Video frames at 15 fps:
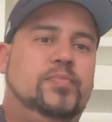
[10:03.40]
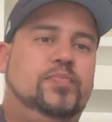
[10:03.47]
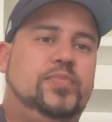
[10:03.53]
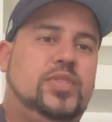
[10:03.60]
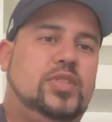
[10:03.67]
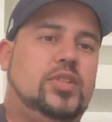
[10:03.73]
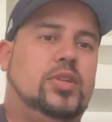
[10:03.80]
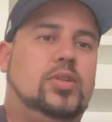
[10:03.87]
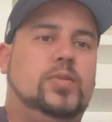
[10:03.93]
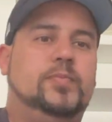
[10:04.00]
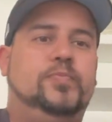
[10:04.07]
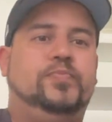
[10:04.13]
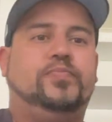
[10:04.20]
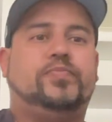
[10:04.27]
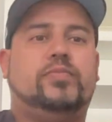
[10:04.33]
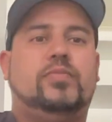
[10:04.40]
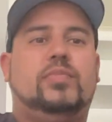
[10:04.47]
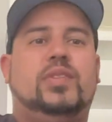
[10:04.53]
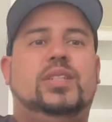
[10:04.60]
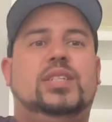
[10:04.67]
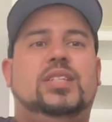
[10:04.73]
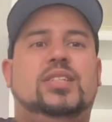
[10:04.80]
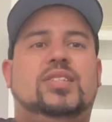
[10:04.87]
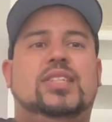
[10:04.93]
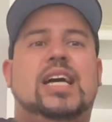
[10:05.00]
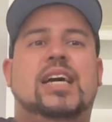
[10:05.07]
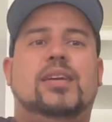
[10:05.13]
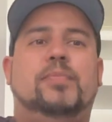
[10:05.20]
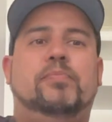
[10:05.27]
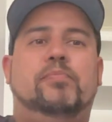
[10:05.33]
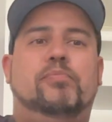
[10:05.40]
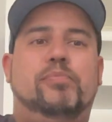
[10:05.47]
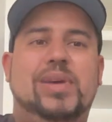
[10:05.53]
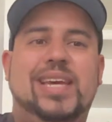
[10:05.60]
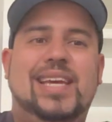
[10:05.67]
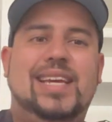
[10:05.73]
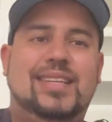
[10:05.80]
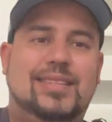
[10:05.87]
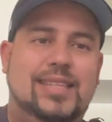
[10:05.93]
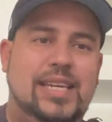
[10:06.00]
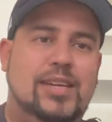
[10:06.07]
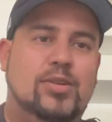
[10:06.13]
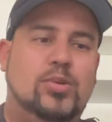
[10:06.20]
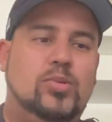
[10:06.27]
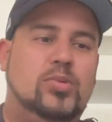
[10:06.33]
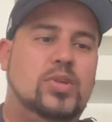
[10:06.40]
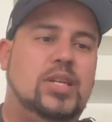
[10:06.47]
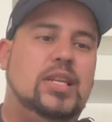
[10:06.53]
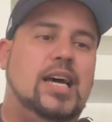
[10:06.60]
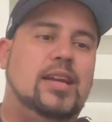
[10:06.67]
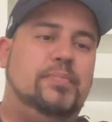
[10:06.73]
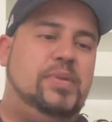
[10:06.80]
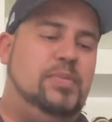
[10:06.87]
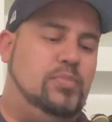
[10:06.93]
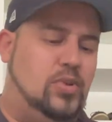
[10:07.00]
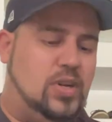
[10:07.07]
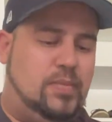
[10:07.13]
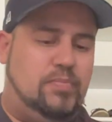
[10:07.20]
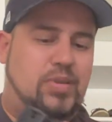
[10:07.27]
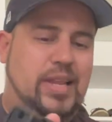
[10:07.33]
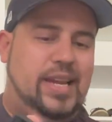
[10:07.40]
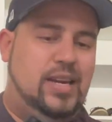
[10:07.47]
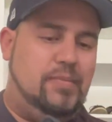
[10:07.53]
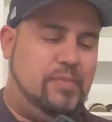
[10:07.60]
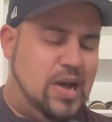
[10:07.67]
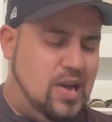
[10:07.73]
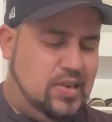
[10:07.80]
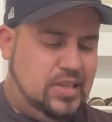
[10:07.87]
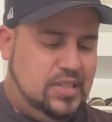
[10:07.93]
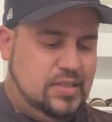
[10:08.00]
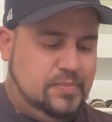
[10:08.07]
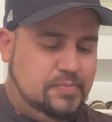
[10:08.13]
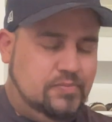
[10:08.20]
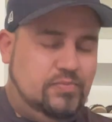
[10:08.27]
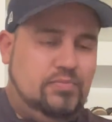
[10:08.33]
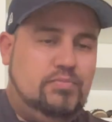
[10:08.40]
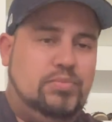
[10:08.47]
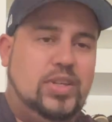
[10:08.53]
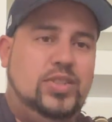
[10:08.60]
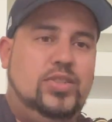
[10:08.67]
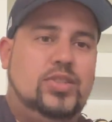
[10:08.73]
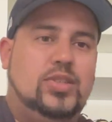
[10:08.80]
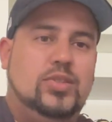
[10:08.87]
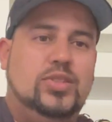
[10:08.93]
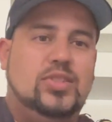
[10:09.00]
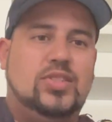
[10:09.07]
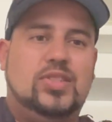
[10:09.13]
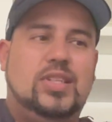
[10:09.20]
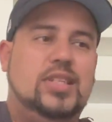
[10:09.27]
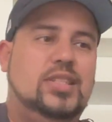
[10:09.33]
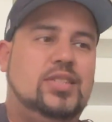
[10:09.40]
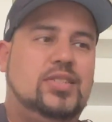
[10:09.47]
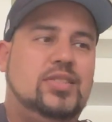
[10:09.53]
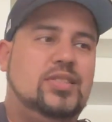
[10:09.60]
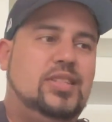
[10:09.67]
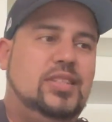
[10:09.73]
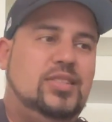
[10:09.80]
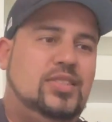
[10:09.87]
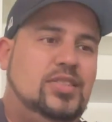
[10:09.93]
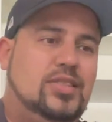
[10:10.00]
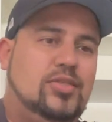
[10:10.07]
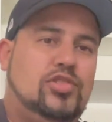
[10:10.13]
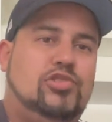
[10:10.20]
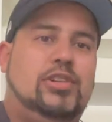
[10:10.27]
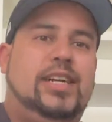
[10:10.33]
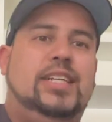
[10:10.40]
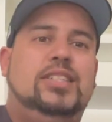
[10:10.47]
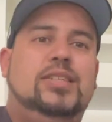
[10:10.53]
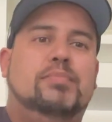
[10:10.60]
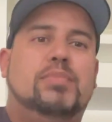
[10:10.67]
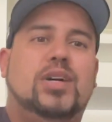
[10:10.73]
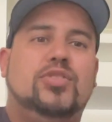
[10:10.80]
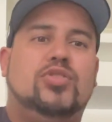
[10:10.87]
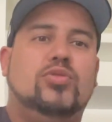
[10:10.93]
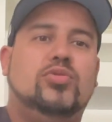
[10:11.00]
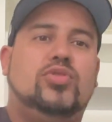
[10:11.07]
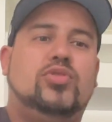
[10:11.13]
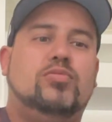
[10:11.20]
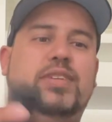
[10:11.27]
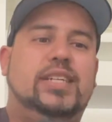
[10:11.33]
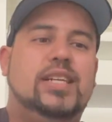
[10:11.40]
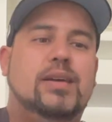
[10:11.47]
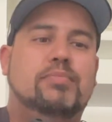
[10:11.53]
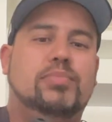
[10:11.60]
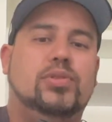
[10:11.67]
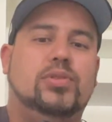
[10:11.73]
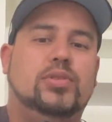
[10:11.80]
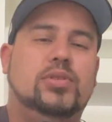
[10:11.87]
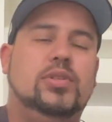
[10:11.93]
So it's not a big deal. A lot of people complain about it, but you know, it's you know, training your muscles to remember.